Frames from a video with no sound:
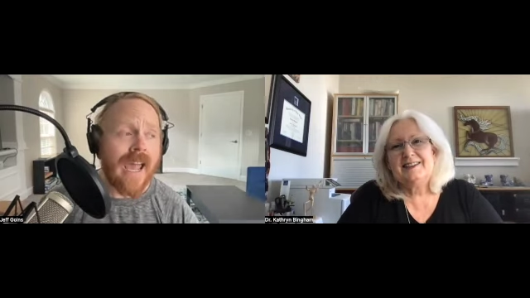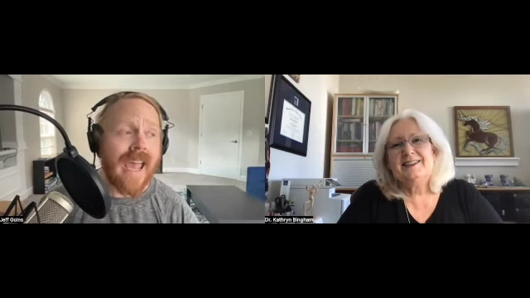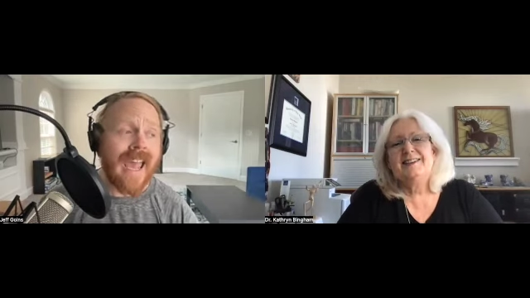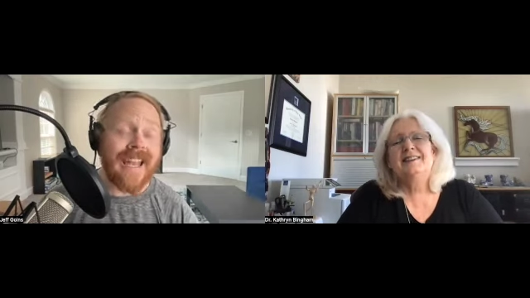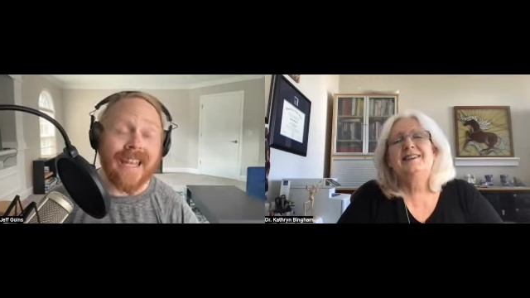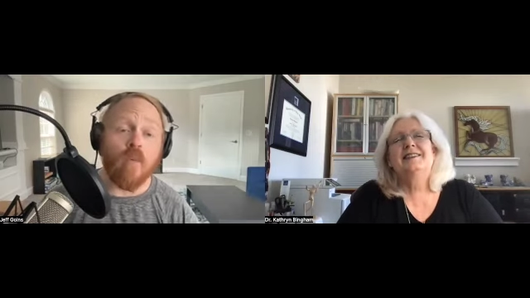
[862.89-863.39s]

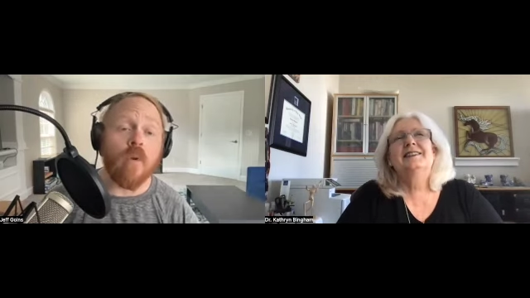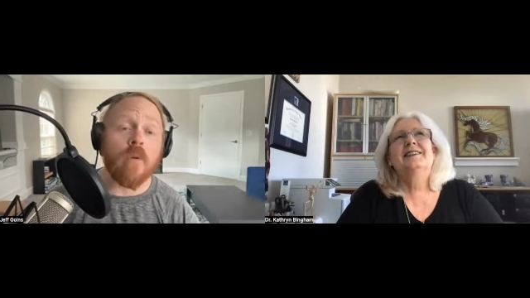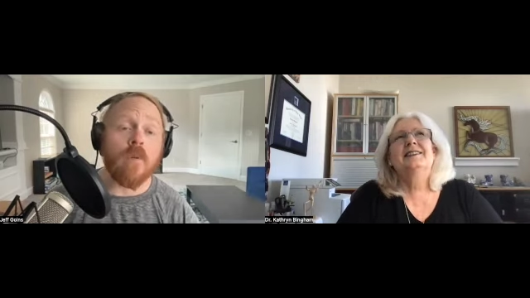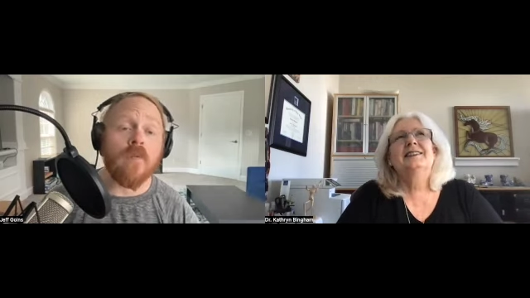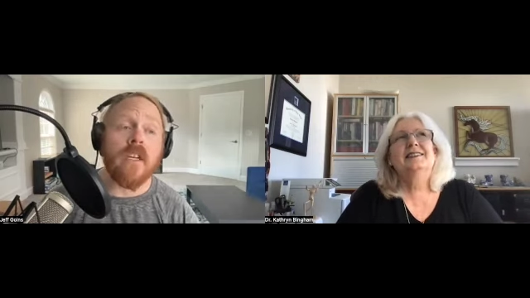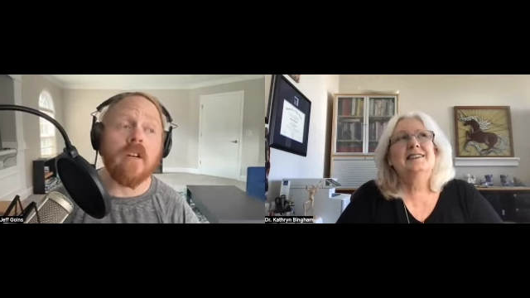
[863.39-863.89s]
Speaker 1: And it will
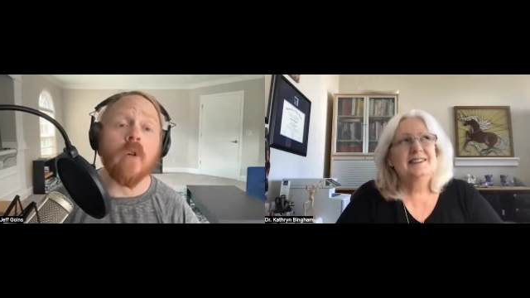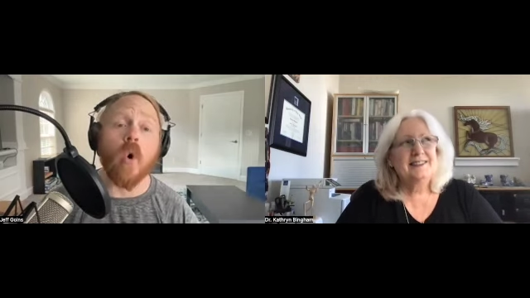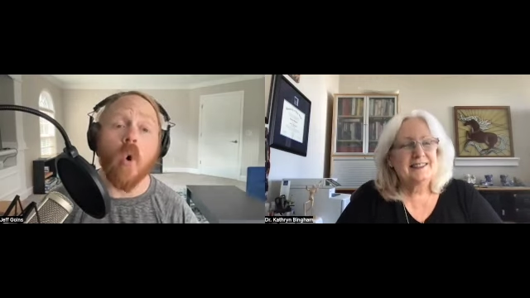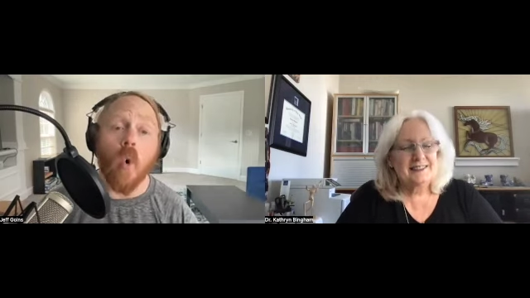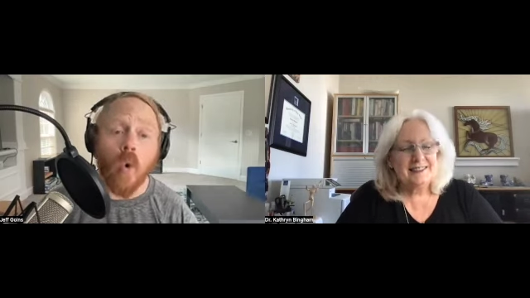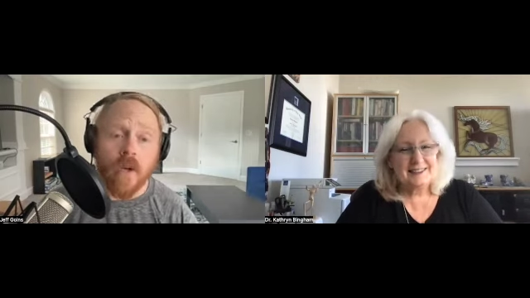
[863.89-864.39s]
feel
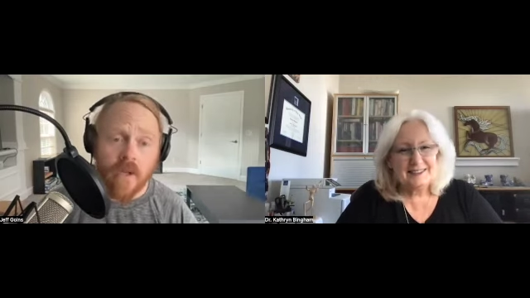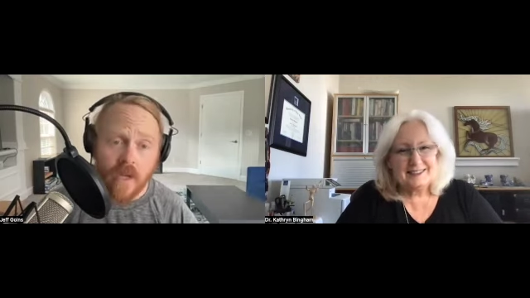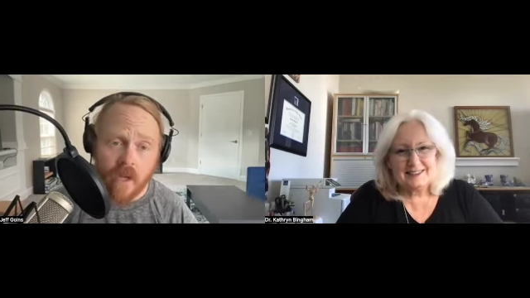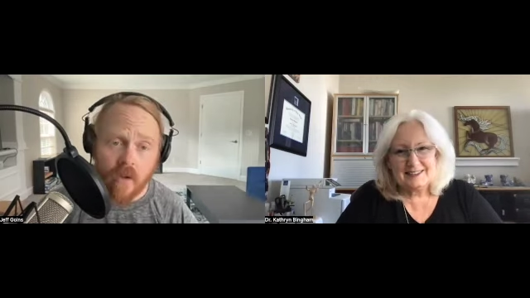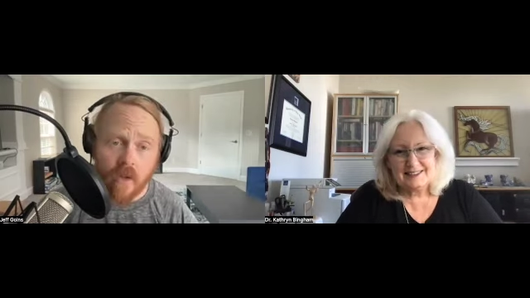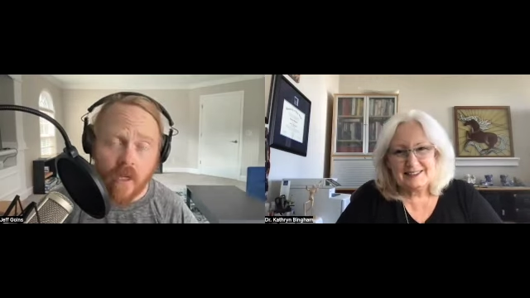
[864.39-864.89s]

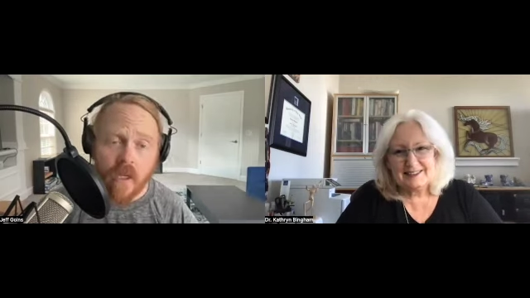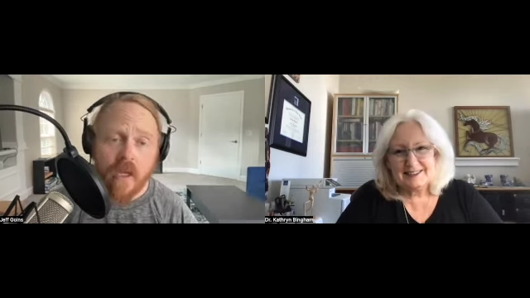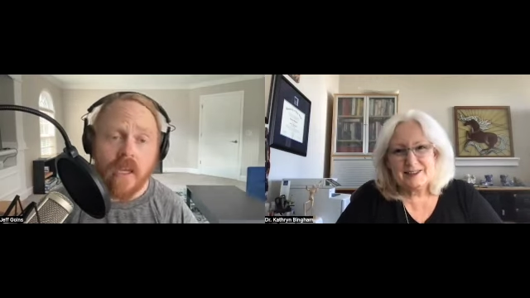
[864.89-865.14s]
ordinary.